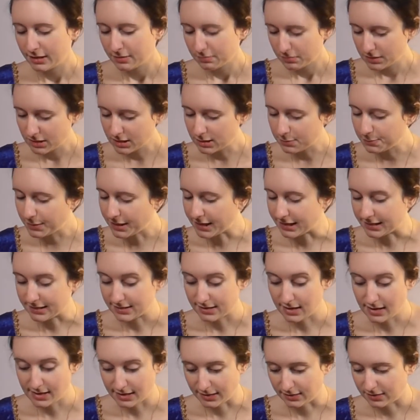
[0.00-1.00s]
Mrs.
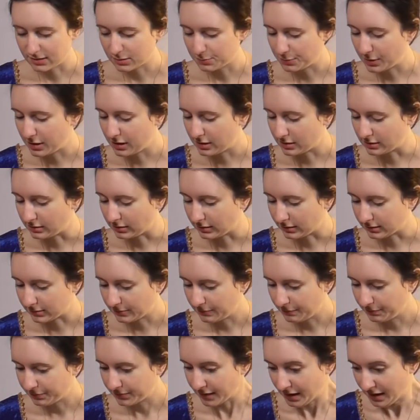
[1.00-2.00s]
Bennet's eyes sparkled.
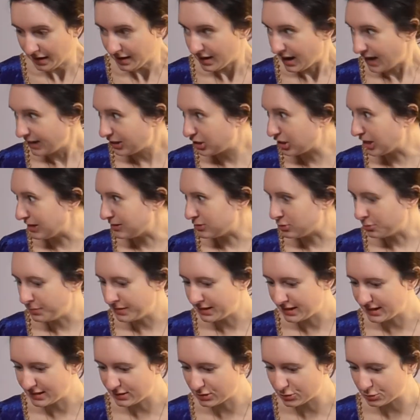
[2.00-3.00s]
"A
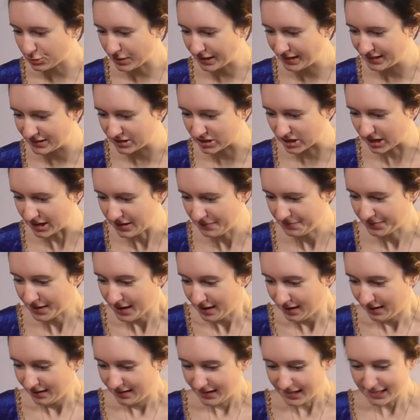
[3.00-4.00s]
gentleman and a stranger?
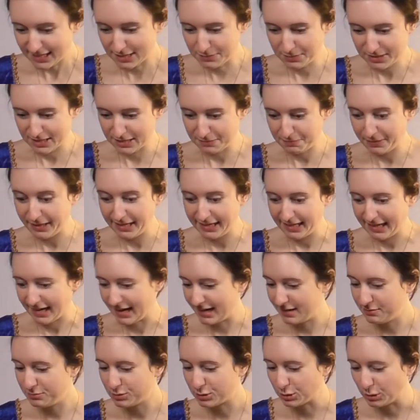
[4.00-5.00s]
It is Mr. Bingley,
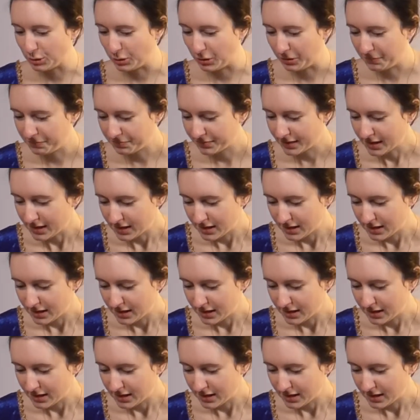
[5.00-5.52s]
I am sure.